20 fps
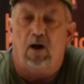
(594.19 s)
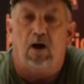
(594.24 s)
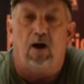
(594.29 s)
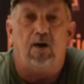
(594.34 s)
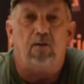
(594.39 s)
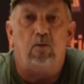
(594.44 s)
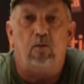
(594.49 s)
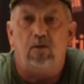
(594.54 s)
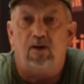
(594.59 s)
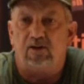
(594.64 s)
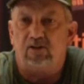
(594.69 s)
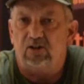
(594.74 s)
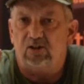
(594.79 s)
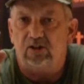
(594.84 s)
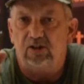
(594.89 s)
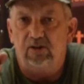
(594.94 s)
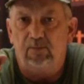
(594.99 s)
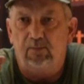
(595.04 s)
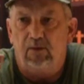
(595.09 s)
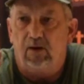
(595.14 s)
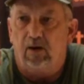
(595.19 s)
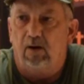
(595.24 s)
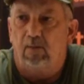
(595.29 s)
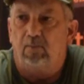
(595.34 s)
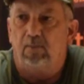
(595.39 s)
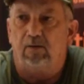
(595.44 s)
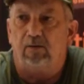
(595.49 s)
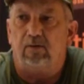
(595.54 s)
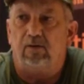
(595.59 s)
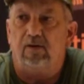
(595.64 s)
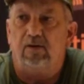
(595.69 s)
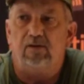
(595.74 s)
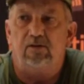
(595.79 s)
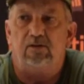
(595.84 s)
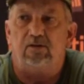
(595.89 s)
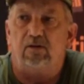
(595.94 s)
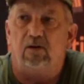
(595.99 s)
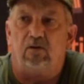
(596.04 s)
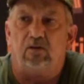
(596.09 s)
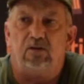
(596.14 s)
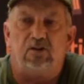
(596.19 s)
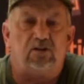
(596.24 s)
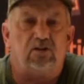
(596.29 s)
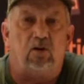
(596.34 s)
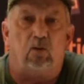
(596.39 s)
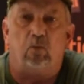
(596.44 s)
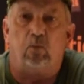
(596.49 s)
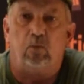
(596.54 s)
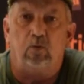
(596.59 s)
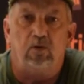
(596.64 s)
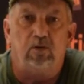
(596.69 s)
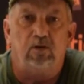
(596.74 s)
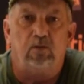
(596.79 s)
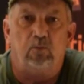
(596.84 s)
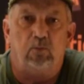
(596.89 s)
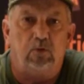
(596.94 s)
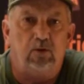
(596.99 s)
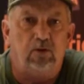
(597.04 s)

I know that's cheap, but these are just a really